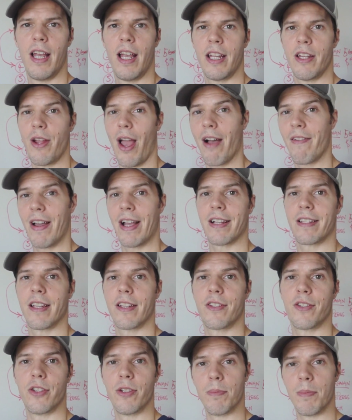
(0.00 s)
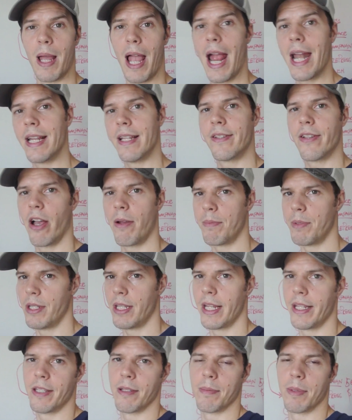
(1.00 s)
You have access to them anytime you
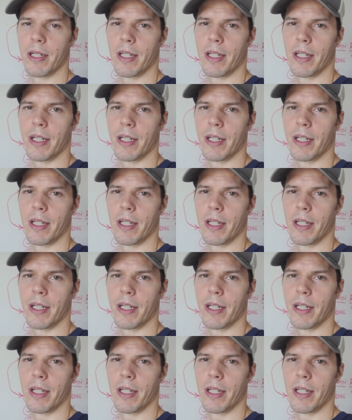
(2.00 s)
need them,